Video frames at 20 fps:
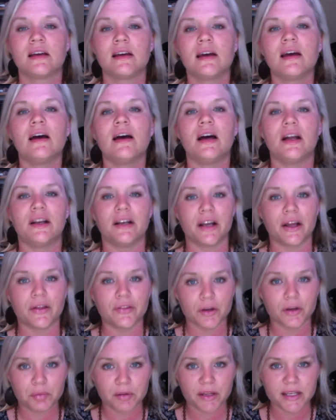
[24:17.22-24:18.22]

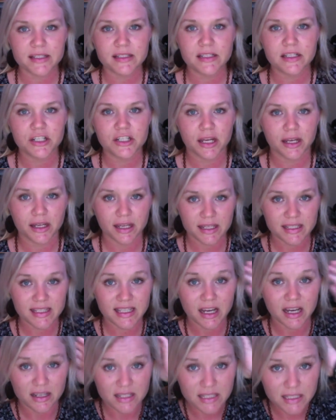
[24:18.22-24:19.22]
Another place to check is
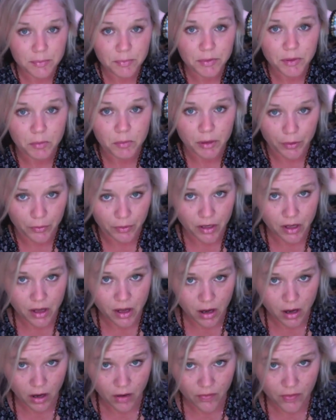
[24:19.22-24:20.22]
the occipital bone
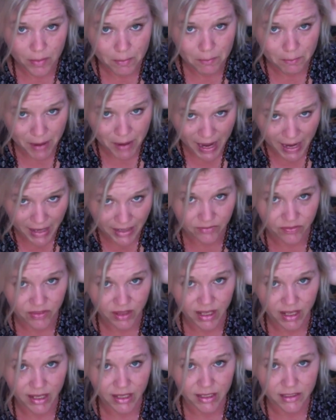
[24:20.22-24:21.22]
on the back of the
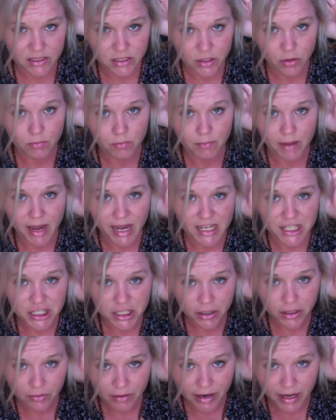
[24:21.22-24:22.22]
head. So
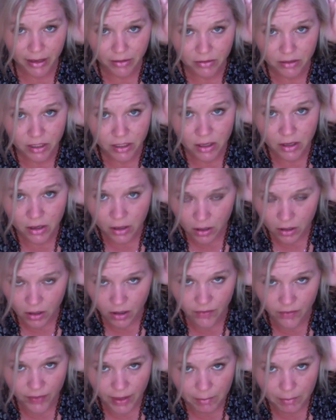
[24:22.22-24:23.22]
mashing around
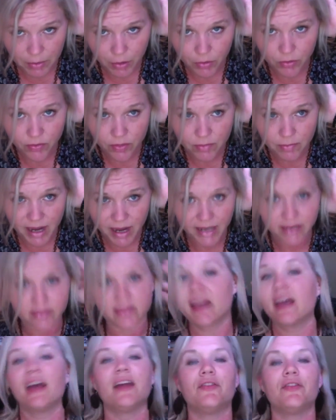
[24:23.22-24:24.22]
on that bone on the back of
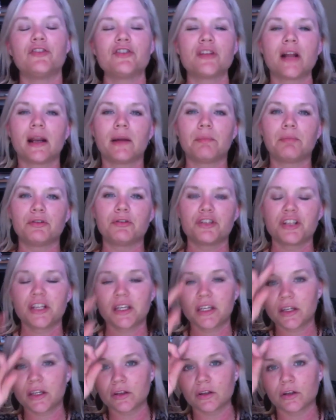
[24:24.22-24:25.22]
the head. There's not a
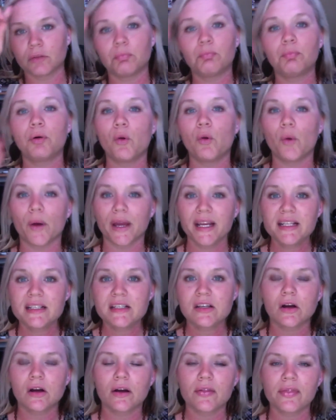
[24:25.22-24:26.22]
particular point
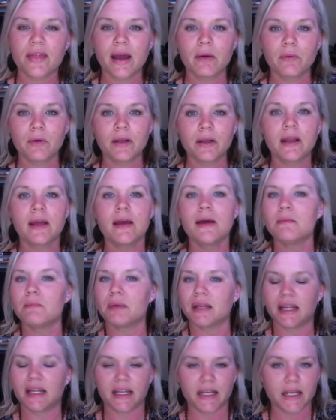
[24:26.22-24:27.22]
on that one,
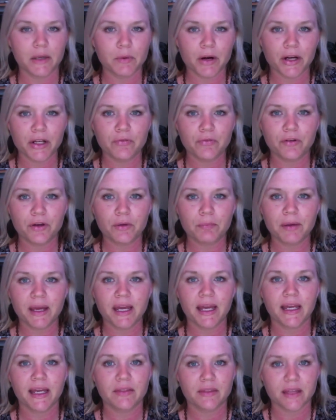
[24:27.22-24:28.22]
but anywhere you feel
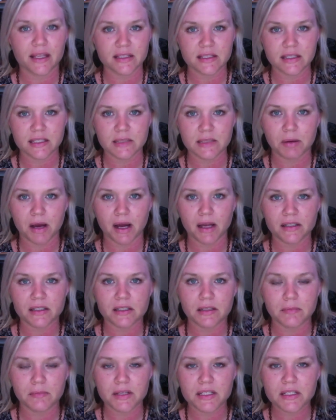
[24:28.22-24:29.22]
pain, that's a spot
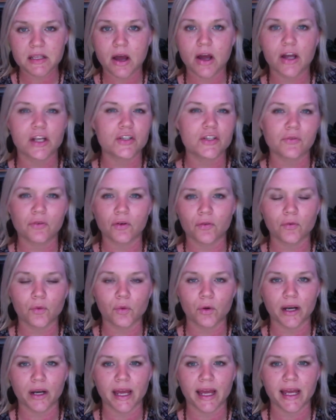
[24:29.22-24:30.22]
to massage for
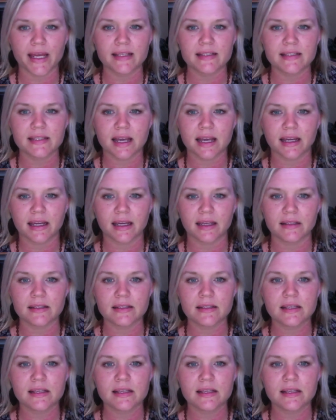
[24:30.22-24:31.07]
4 to 8 seconds.